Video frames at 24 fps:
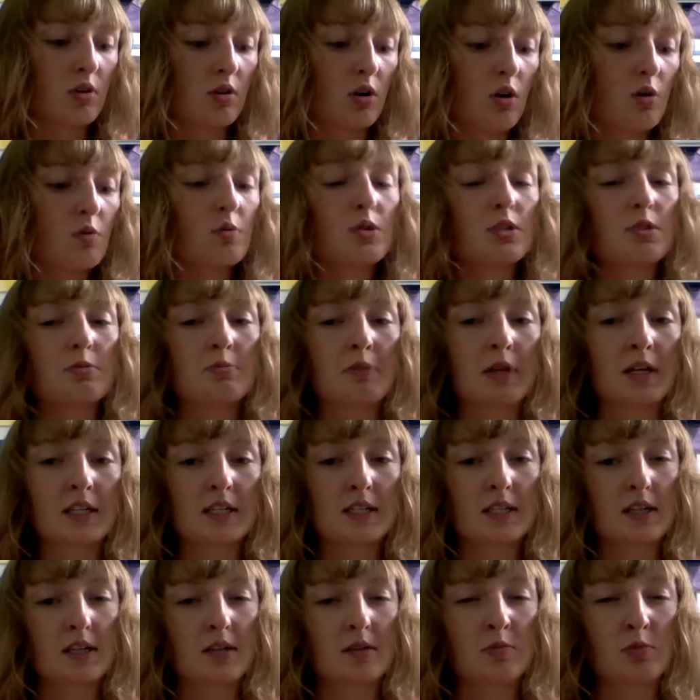almost makes
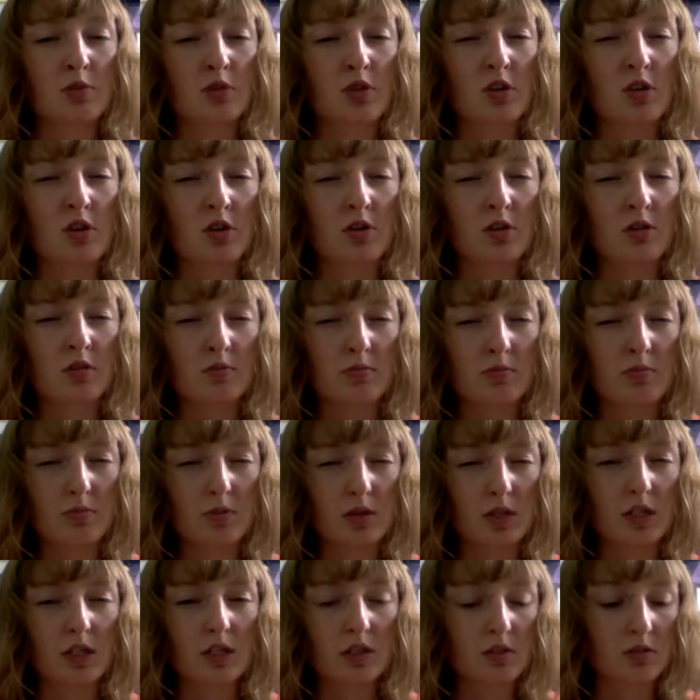it immortal,
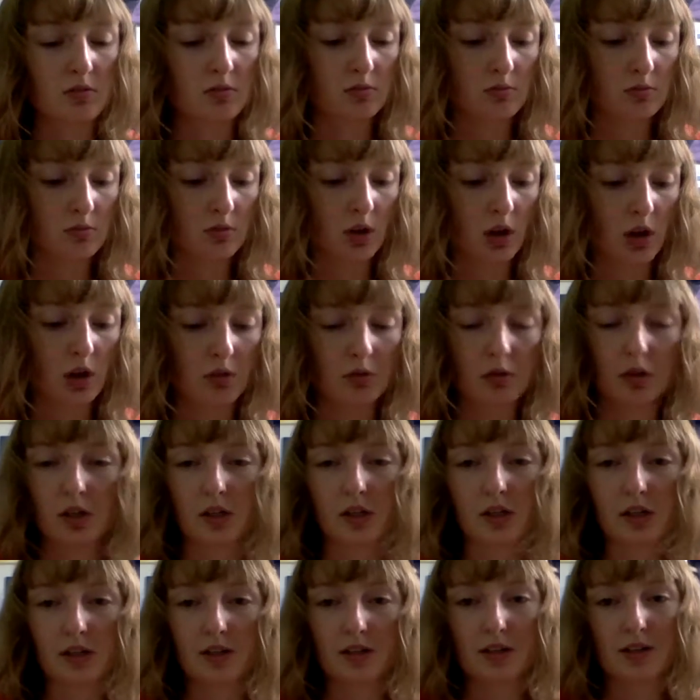but not
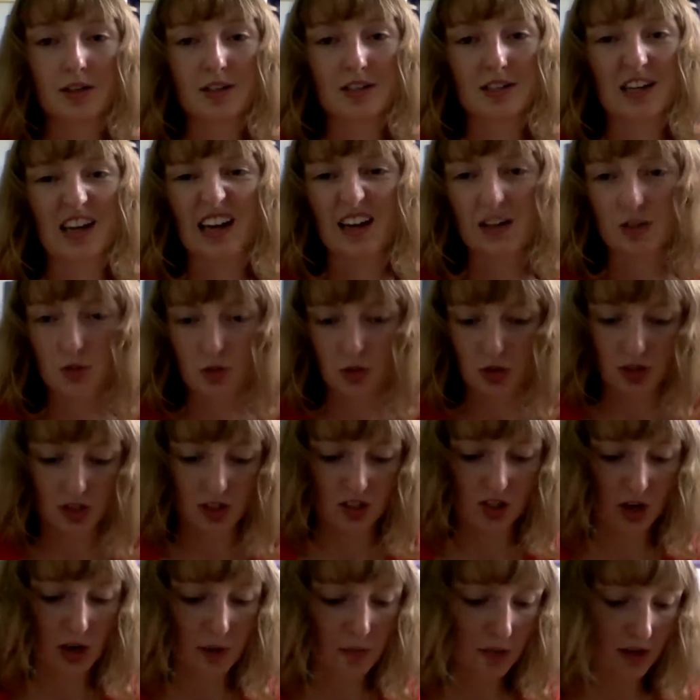really, because it has really
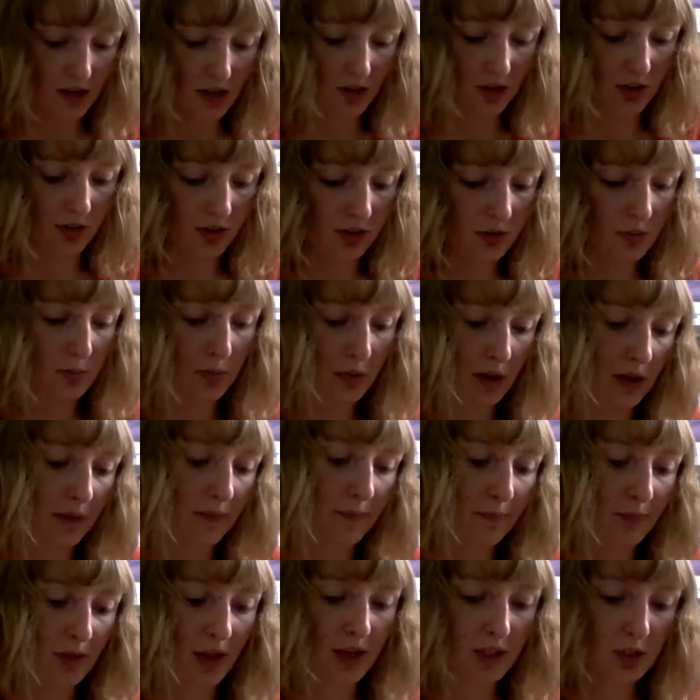crappy health. But
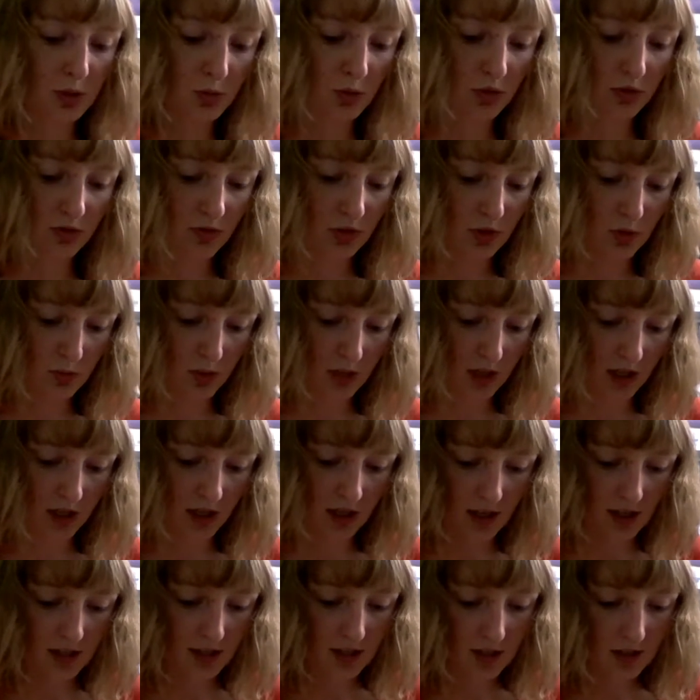hexproof is pretty
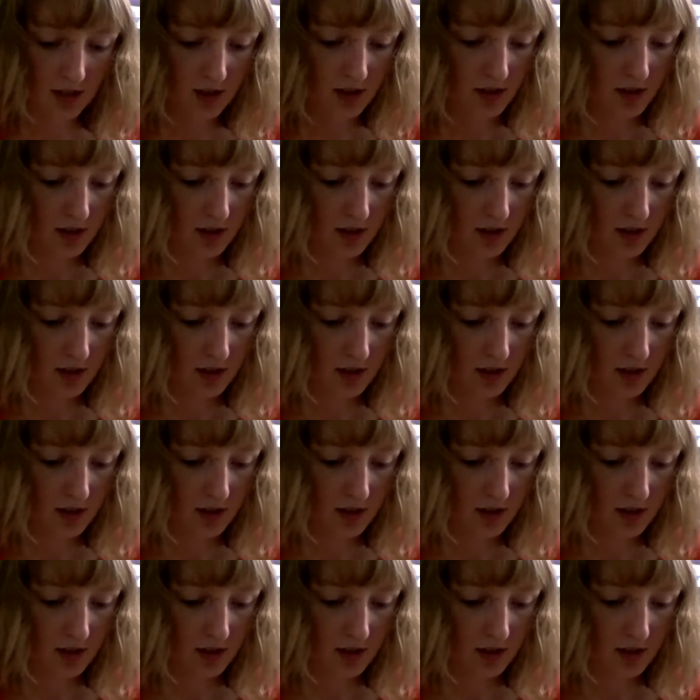nice.